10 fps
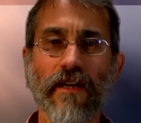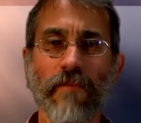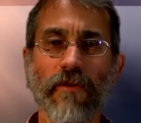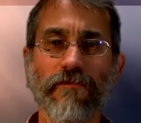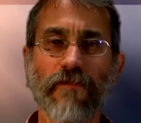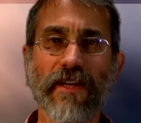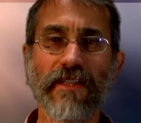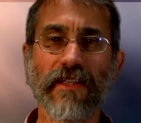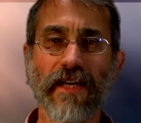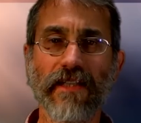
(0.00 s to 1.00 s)
Both
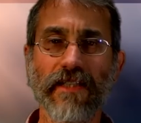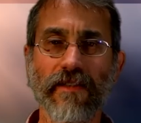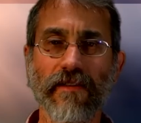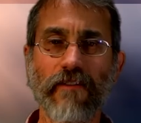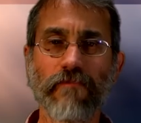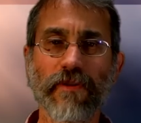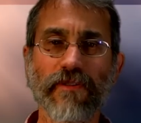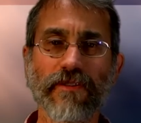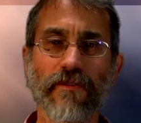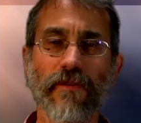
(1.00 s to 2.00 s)
Frankie and Hillel have
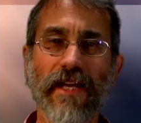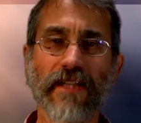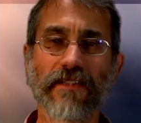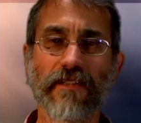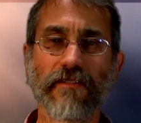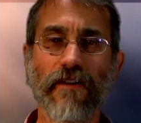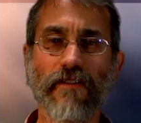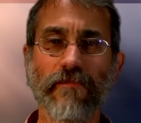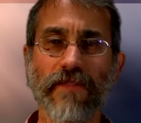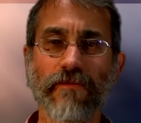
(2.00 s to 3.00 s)
personal hands-on
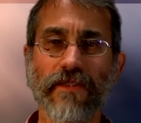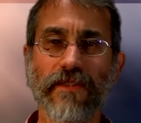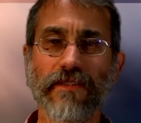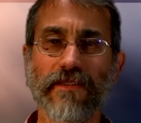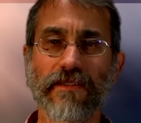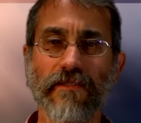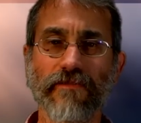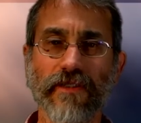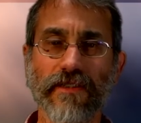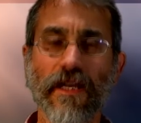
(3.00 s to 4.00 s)
involvement with these
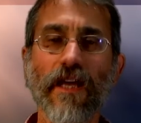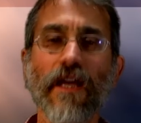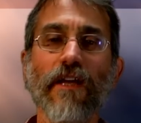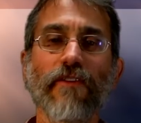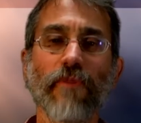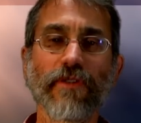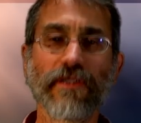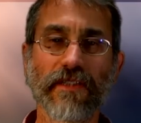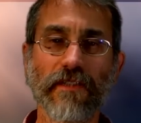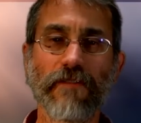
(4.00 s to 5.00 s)
discoveries, the most
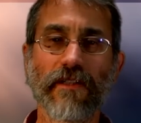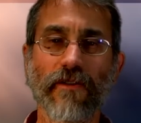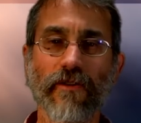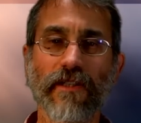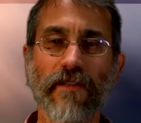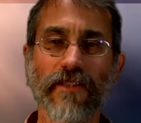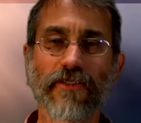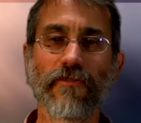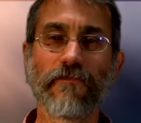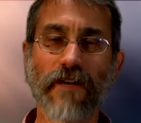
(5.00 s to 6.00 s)
significant
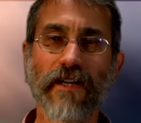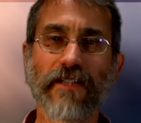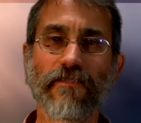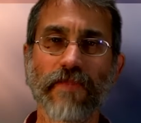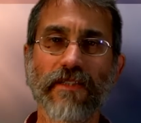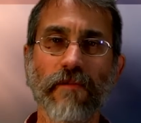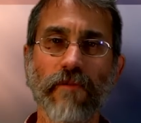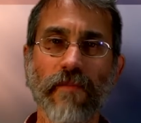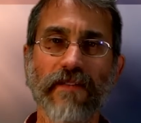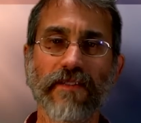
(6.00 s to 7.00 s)
archaeological finds from the Temple
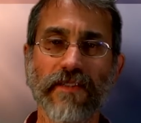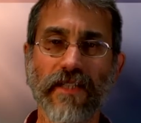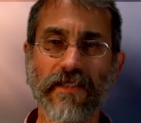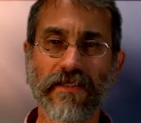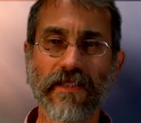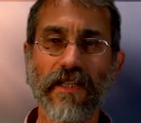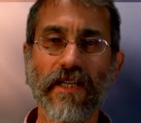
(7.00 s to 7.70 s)
Mount to date.